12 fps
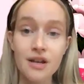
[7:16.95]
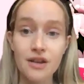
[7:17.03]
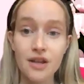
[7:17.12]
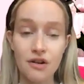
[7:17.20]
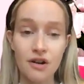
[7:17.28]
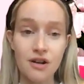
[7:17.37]

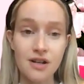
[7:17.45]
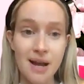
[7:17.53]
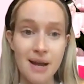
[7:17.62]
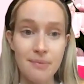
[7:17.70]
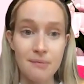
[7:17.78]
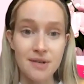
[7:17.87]
the grass
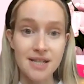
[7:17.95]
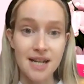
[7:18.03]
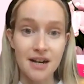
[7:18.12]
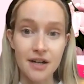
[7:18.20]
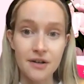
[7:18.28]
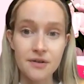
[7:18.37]
paper
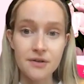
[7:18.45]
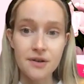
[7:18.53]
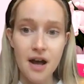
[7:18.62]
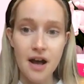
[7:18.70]
material.